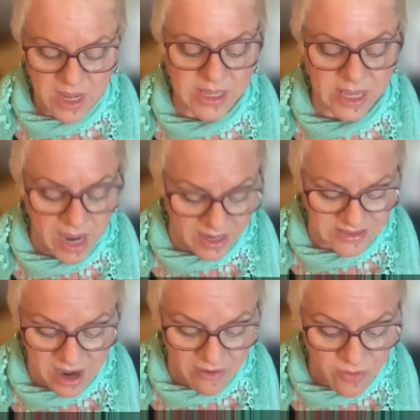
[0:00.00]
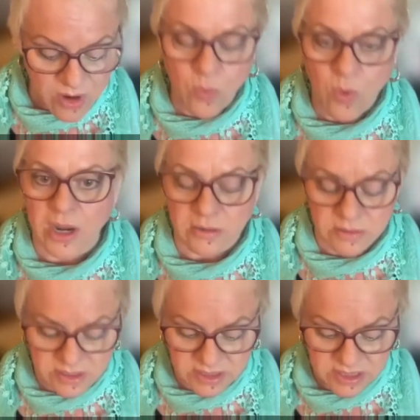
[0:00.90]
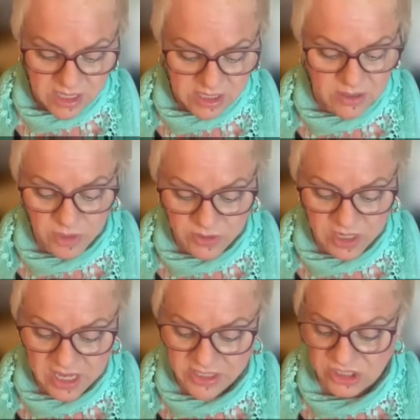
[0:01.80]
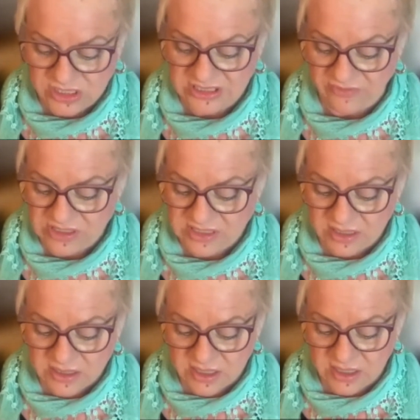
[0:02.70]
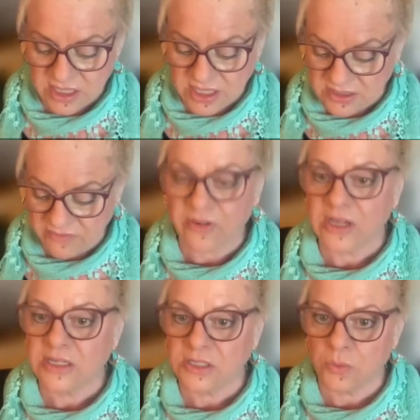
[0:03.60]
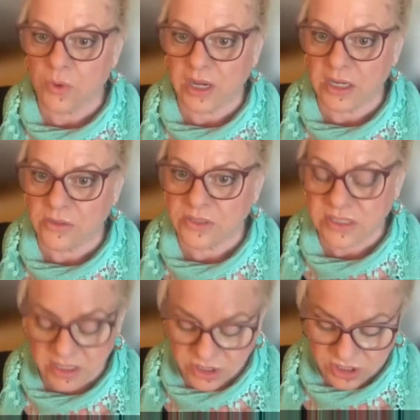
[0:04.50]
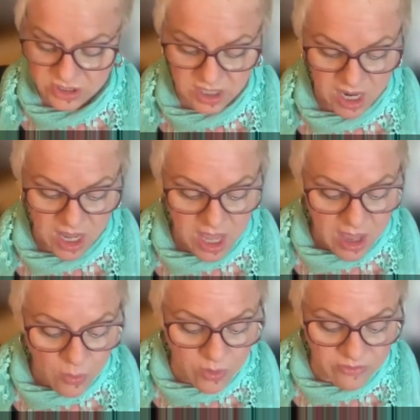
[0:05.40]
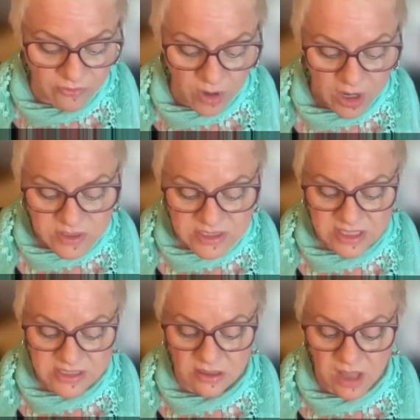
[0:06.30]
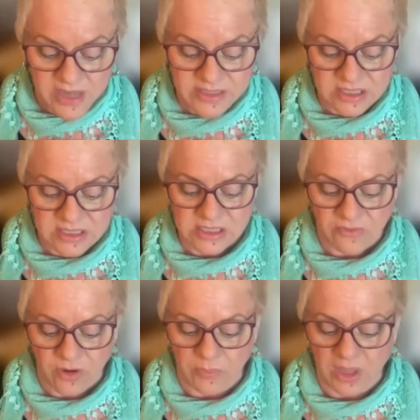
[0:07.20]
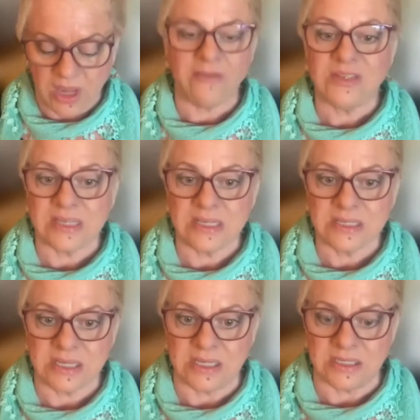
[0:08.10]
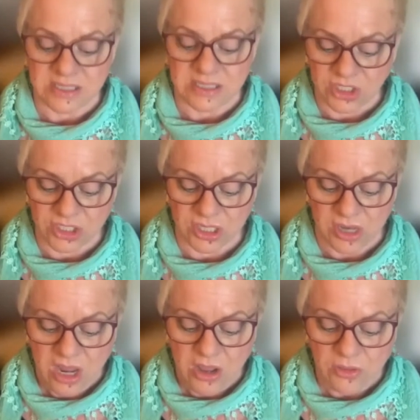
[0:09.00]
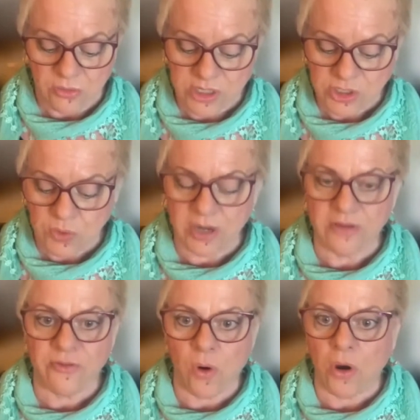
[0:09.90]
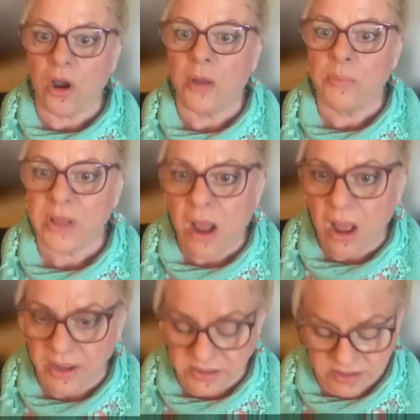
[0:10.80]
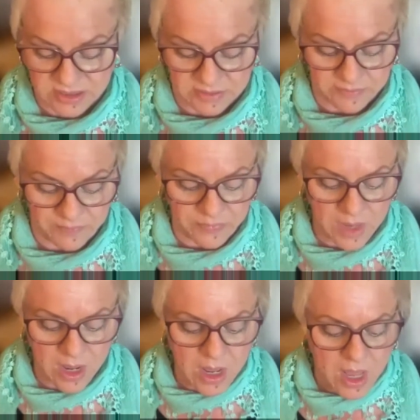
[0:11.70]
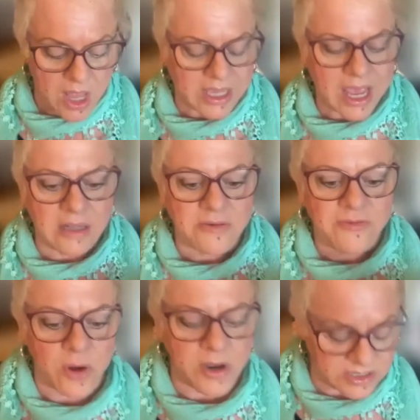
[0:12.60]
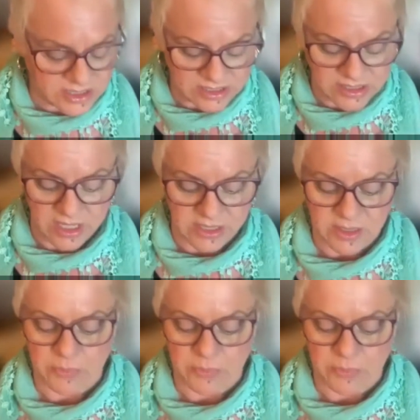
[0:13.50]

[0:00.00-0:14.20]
Yes, every wireless communications facility is a fixed radio station with frequencies licensed from the FCC. Section 324 applies. California State